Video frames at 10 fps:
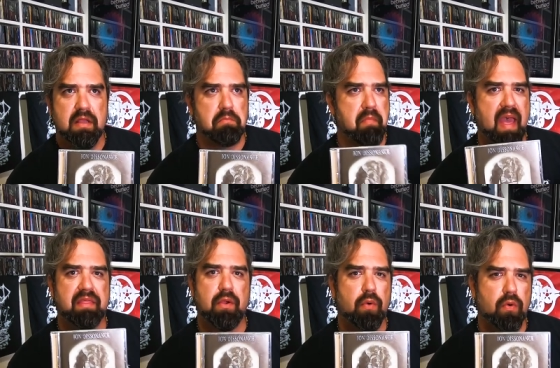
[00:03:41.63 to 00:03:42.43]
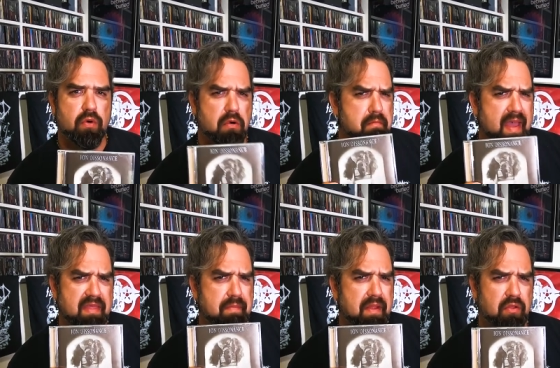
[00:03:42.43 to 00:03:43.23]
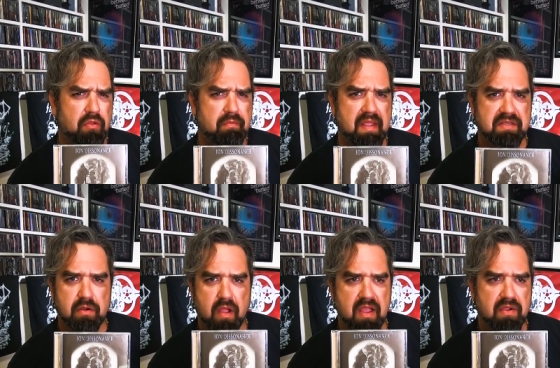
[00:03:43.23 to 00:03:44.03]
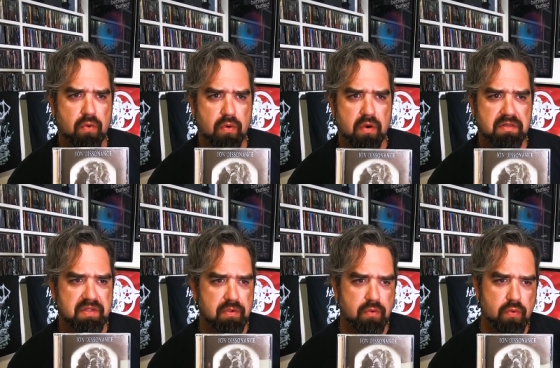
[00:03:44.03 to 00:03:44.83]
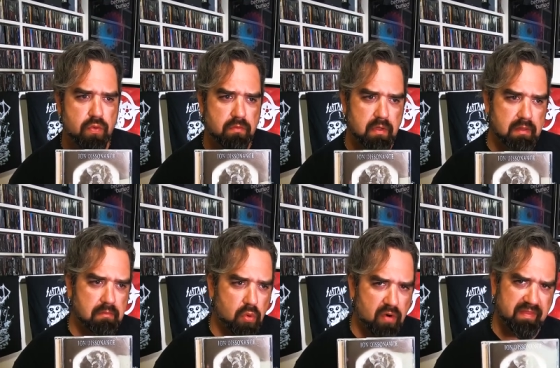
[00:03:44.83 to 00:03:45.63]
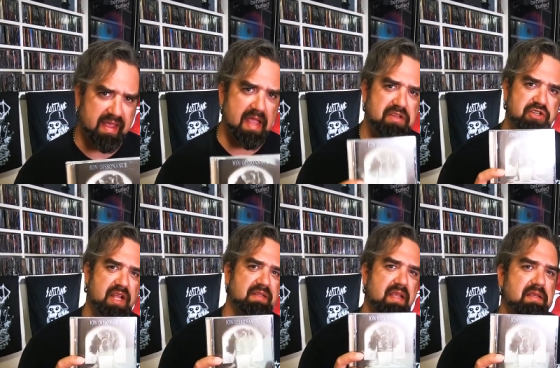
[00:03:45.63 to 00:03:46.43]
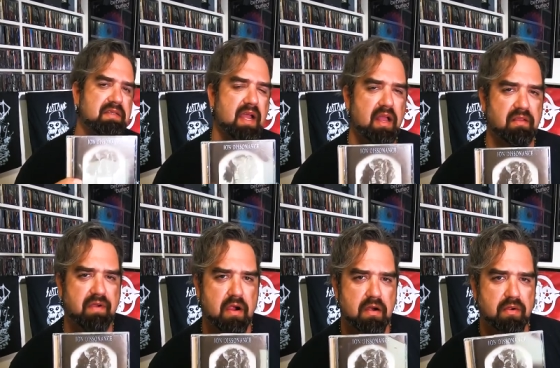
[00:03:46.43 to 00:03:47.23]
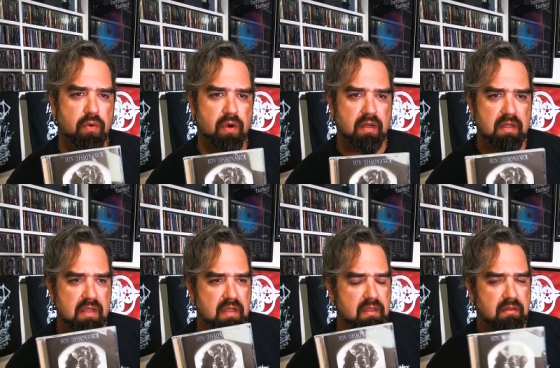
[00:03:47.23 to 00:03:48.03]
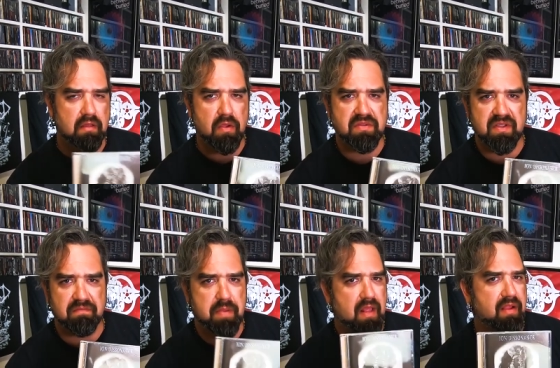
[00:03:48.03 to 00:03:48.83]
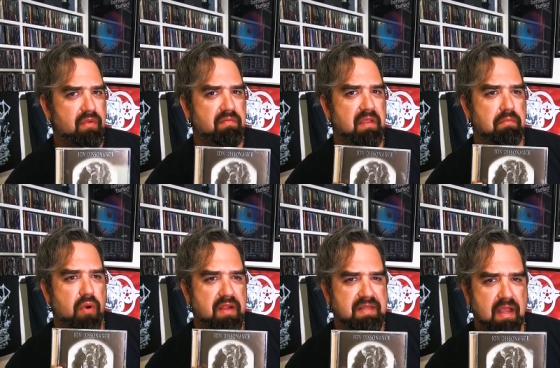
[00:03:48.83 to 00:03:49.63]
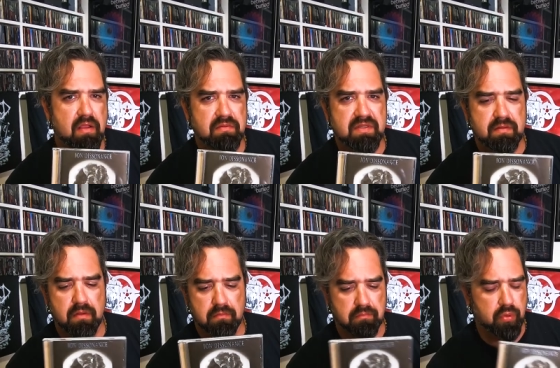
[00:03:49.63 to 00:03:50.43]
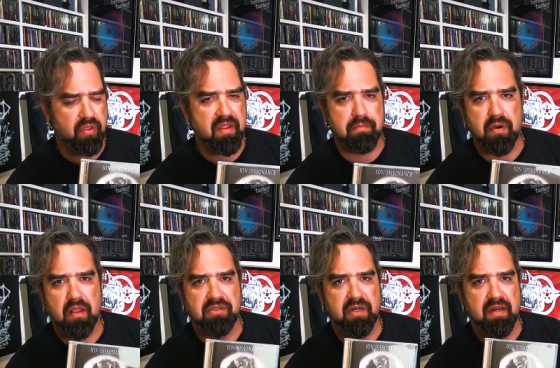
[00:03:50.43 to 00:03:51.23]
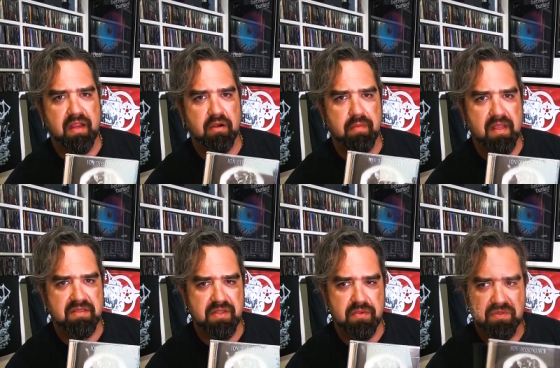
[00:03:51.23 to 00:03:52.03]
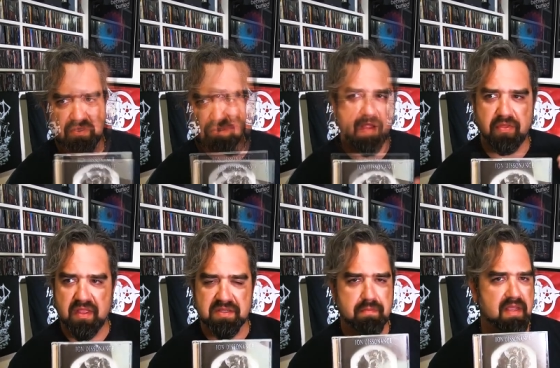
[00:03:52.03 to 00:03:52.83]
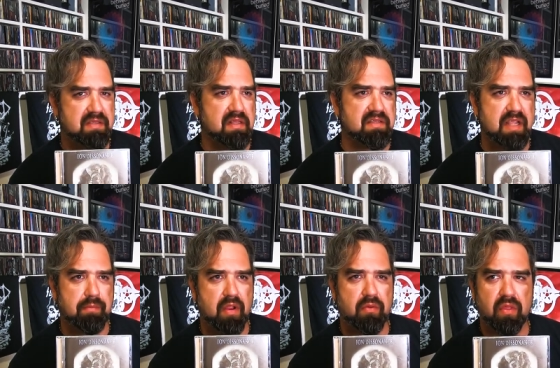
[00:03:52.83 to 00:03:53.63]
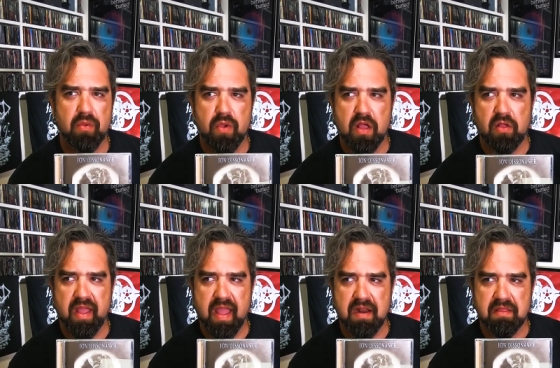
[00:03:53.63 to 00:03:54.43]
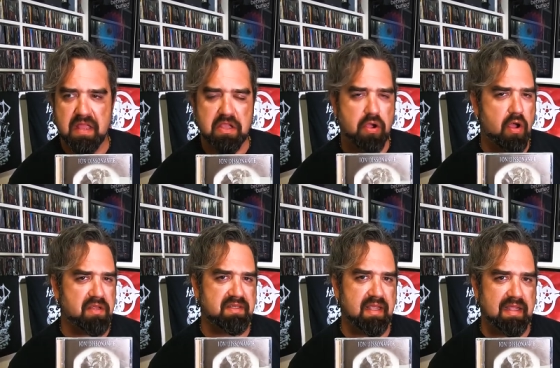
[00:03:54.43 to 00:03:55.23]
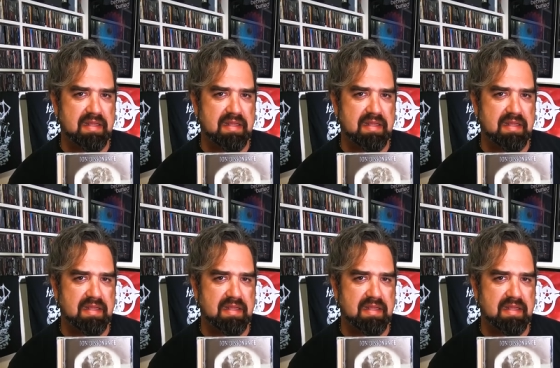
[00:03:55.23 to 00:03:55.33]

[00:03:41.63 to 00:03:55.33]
mathcore or math metal meets grindcore to more of like a genty style of hardcore. Loads of polyrhythmic breakdowns. Brilliant production on here by Zeus. Everything is mixed and separated really well, and the caustic,